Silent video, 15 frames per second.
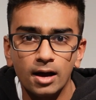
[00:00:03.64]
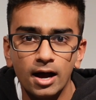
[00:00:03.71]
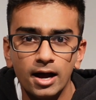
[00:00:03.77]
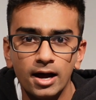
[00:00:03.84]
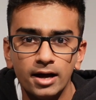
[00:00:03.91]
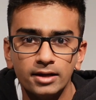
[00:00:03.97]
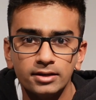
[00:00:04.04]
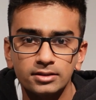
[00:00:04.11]

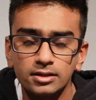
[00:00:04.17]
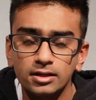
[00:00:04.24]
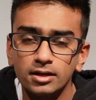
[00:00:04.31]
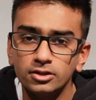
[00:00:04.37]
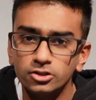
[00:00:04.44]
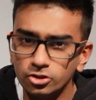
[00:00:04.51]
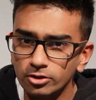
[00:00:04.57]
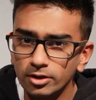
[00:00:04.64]
and
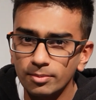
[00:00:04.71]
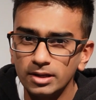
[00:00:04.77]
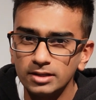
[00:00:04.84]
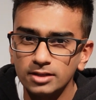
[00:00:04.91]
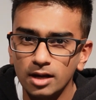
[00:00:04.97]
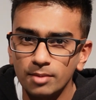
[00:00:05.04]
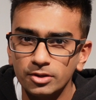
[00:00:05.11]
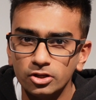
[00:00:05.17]
during my
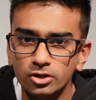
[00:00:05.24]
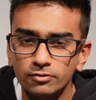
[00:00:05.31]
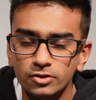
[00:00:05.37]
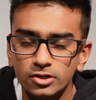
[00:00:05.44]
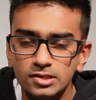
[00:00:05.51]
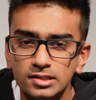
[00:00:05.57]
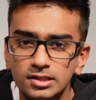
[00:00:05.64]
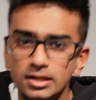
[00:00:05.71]
time at
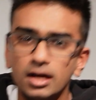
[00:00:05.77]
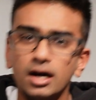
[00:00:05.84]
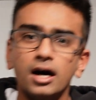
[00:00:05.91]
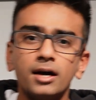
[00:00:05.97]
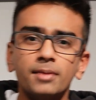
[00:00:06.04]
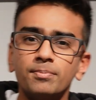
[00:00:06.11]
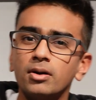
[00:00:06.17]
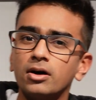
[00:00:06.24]
university
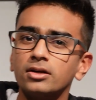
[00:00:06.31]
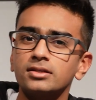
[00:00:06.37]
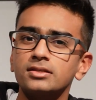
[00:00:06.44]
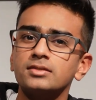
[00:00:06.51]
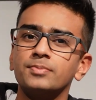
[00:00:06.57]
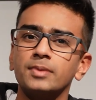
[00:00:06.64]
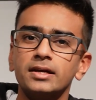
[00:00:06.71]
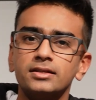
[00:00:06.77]
I
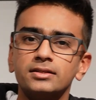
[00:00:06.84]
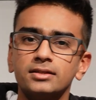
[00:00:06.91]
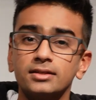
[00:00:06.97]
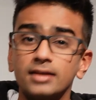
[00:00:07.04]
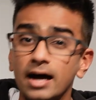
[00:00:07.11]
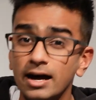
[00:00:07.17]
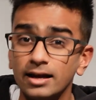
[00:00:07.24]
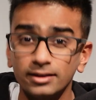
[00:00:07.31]

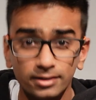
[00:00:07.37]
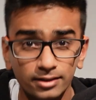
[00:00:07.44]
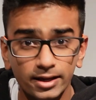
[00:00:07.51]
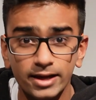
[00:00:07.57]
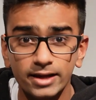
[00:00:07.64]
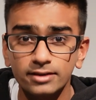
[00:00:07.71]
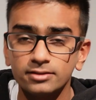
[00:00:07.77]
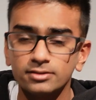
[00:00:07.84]
participated and
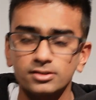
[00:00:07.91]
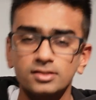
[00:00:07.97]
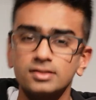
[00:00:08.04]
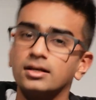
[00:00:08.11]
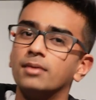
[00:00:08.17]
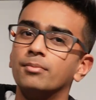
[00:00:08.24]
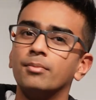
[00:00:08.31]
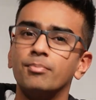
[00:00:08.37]
led
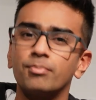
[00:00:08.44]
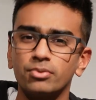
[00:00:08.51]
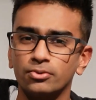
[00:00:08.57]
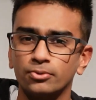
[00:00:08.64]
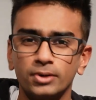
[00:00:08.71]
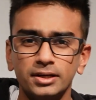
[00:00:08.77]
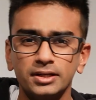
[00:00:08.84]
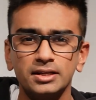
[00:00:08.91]
some
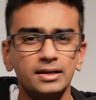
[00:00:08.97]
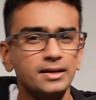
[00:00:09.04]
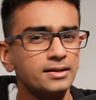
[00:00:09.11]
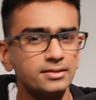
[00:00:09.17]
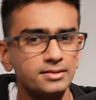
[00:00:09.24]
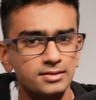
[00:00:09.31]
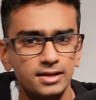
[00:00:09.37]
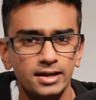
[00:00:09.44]
pretty
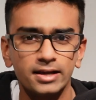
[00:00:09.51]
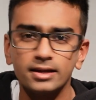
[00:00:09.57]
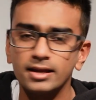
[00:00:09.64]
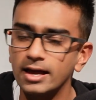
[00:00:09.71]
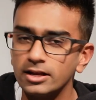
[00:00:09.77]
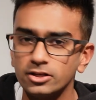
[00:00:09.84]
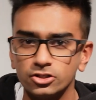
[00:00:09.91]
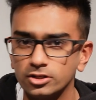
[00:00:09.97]
insane
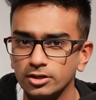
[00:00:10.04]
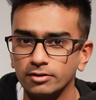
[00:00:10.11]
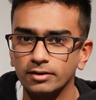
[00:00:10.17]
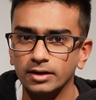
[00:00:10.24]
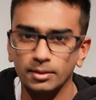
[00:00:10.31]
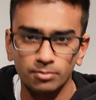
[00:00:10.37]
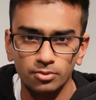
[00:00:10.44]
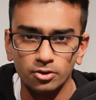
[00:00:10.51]
engineering